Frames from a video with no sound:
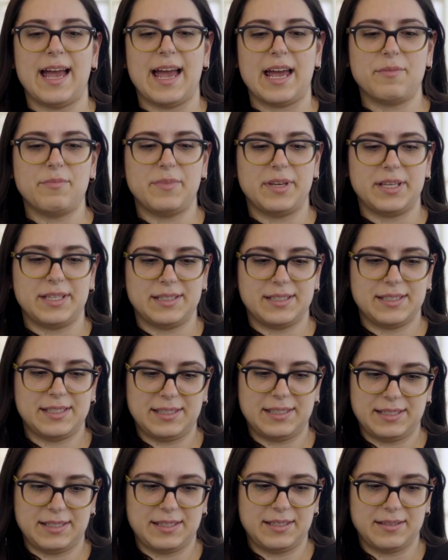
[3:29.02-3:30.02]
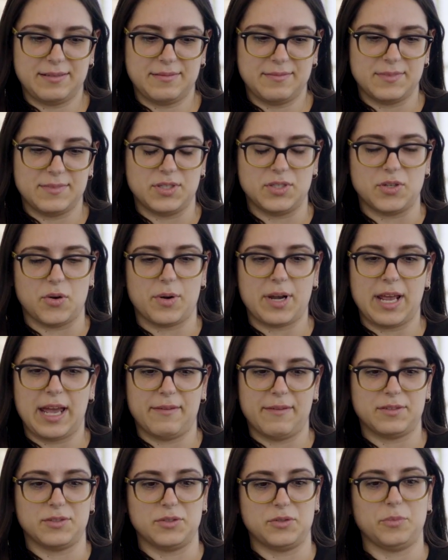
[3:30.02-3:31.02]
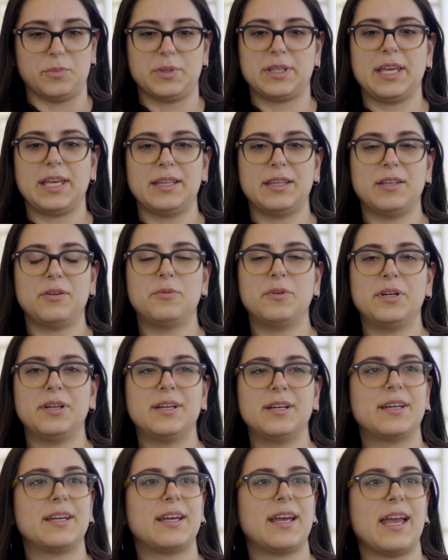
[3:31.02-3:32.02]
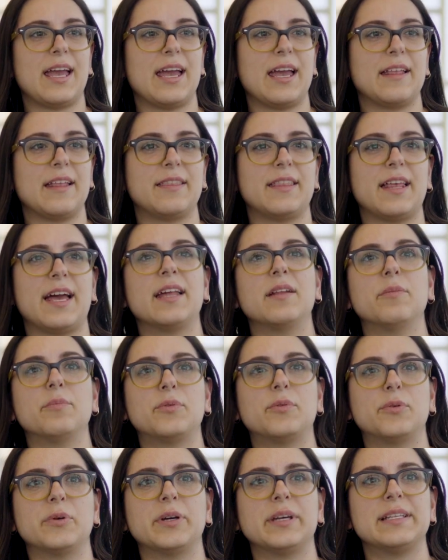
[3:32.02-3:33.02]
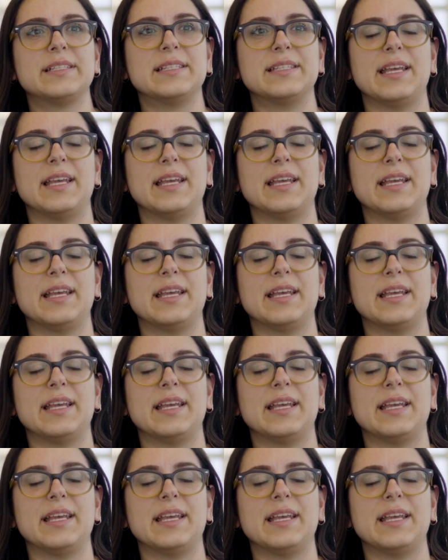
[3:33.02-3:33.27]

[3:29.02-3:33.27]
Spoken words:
admins don't have to duplicate their work and that employees